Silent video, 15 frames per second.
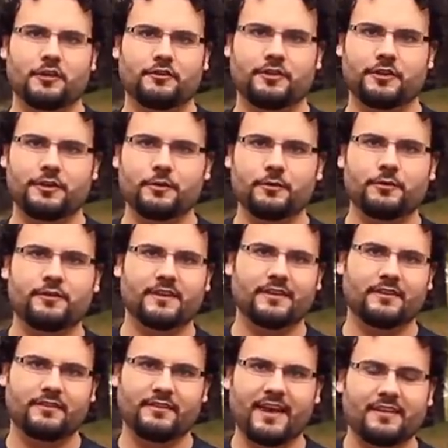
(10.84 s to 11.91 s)
to use
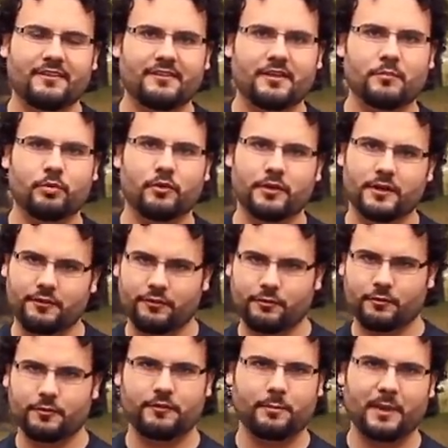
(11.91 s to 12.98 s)
this, test it, put it
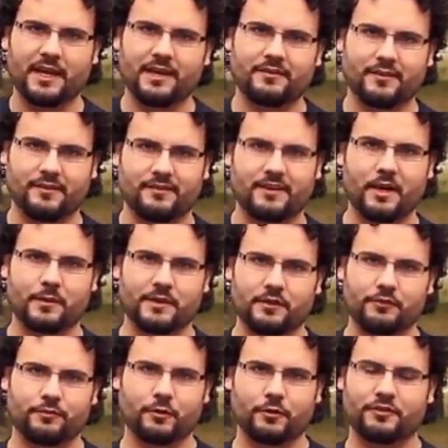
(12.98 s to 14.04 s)
through its paces. Now when
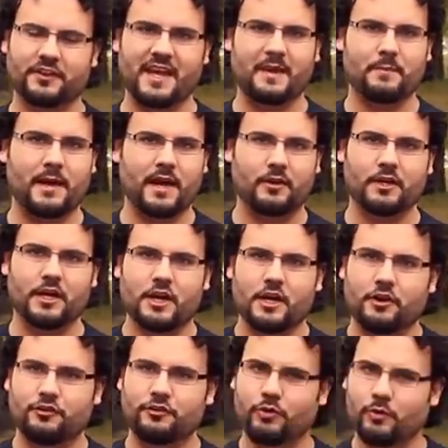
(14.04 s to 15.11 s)
this first came out,
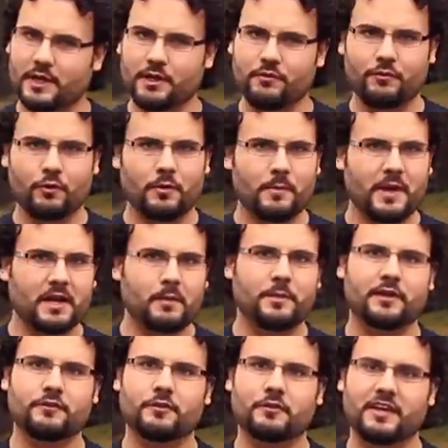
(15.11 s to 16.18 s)
24
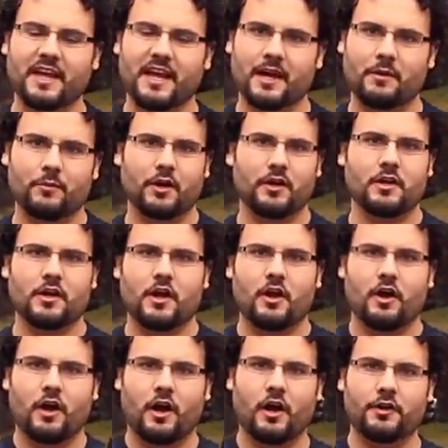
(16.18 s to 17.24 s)
megapixel camera,
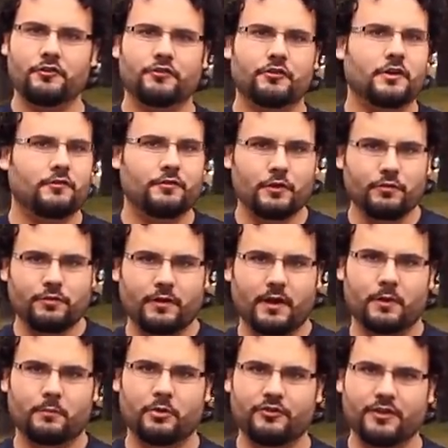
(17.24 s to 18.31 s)
100
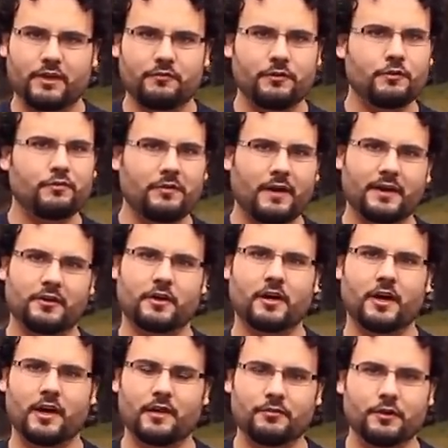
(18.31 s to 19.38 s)
percent viewfinder
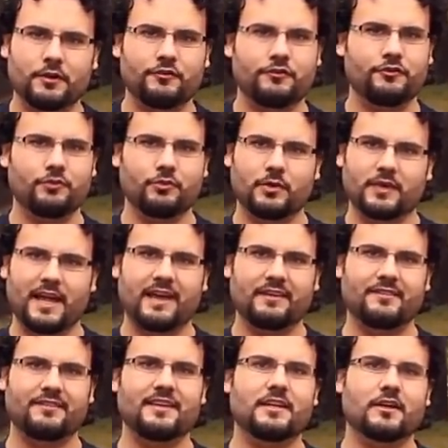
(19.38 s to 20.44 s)
coverage, dual
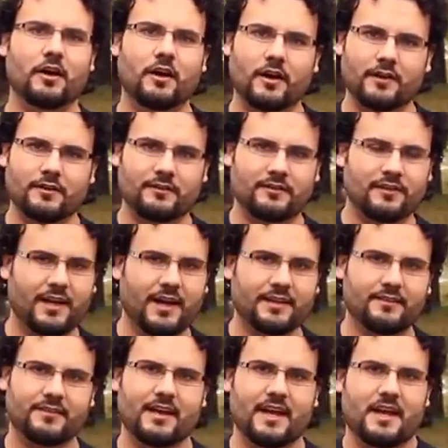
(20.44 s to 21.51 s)
SD card
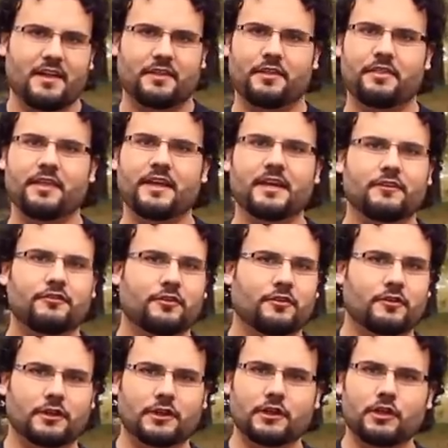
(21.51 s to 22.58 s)
slots. The thing is
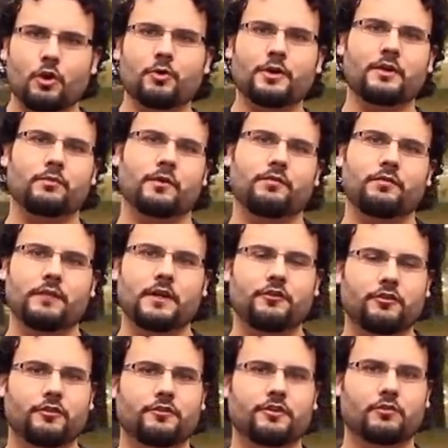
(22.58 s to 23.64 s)
just loaded with
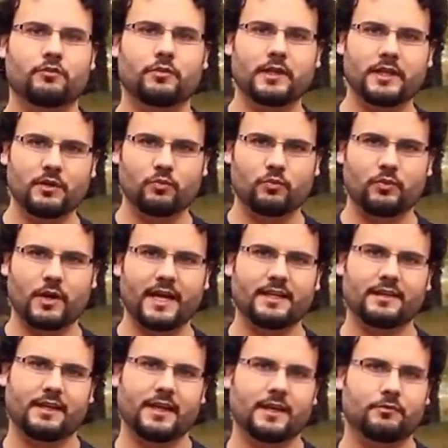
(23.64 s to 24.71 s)
features. It really
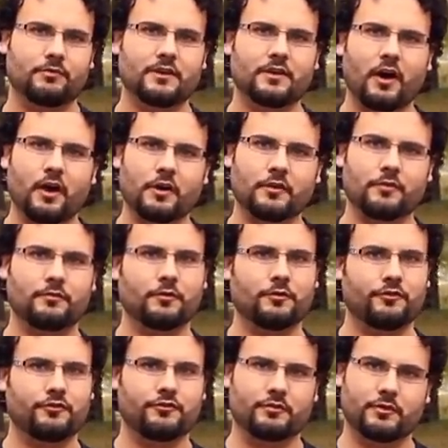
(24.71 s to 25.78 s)
read like a
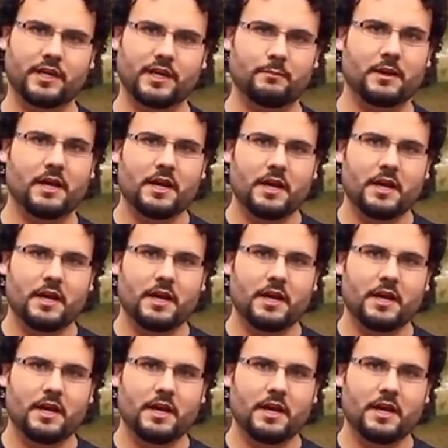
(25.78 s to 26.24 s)
photographer's dream.